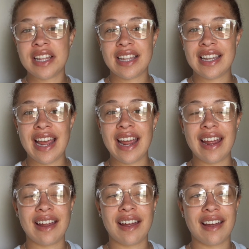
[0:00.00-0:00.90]
of the
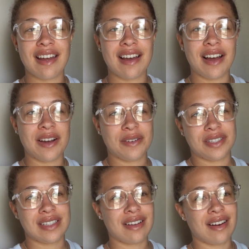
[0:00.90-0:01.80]
day, I was
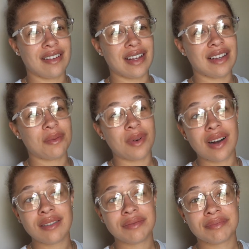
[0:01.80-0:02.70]
just kind of like,
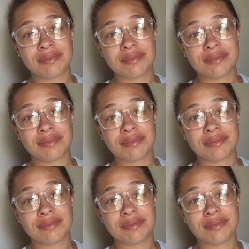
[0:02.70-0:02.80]
well,